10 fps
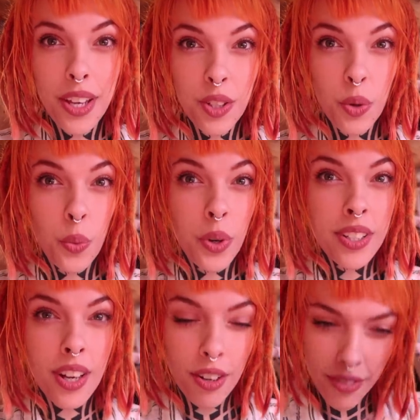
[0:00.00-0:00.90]
Okay, so we're
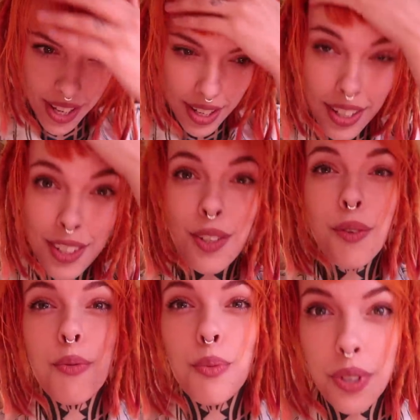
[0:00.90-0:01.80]
inside our van. It is
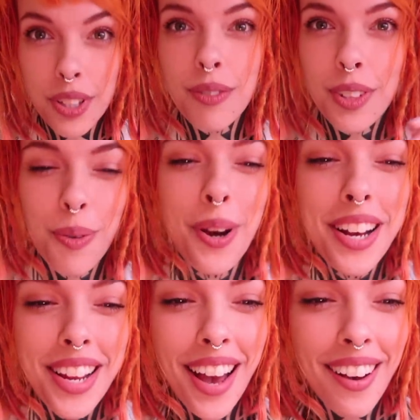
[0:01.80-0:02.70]
really, really
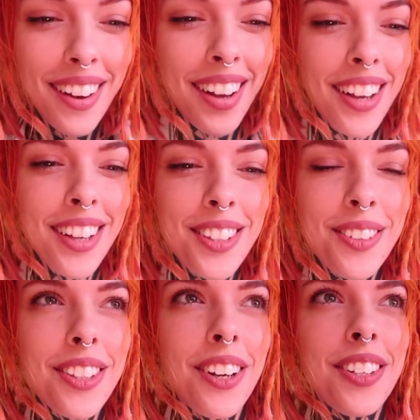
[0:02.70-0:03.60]
windy out,
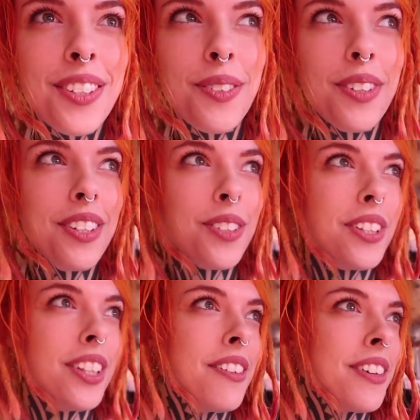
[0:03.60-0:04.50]
so it's hard to
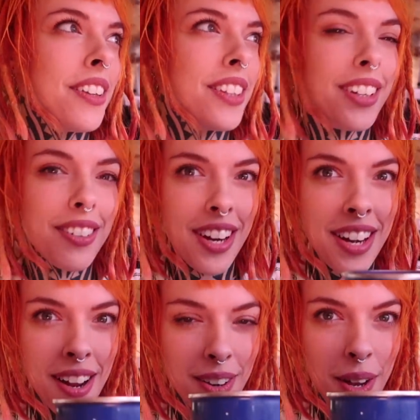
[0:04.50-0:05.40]
enjoy life out there right
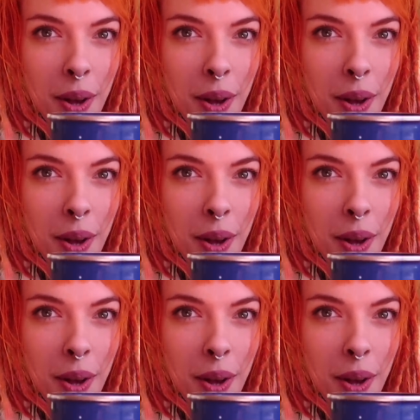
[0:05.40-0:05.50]
now.